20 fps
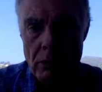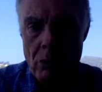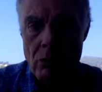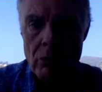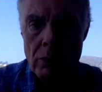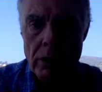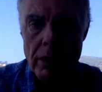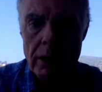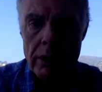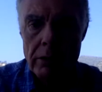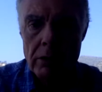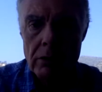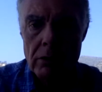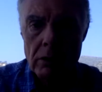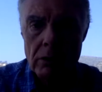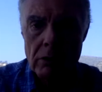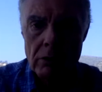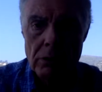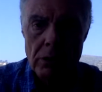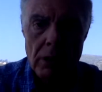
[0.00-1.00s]
is trying to
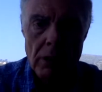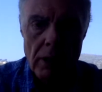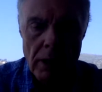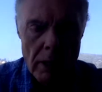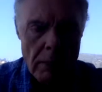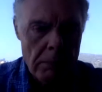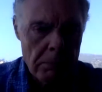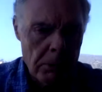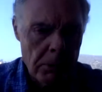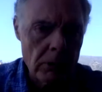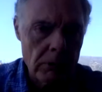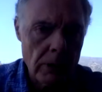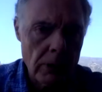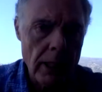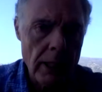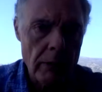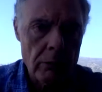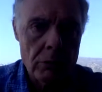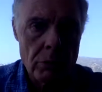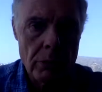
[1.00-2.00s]
do. Up till
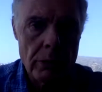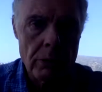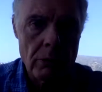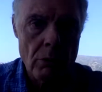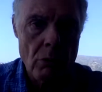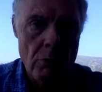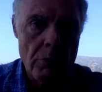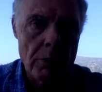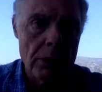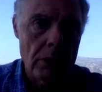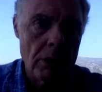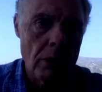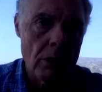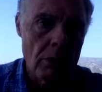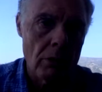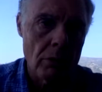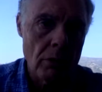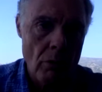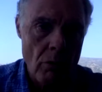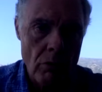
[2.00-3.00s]
now, Twitter has been
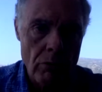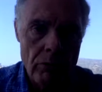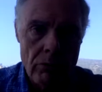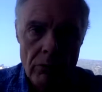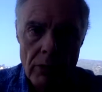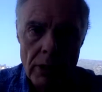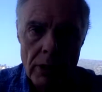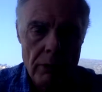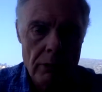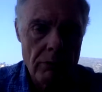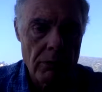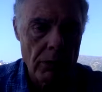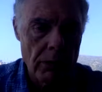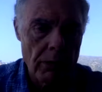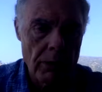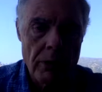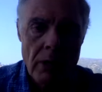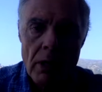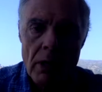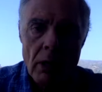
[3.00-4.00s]
known as a very,
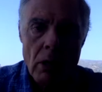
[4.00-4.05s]
very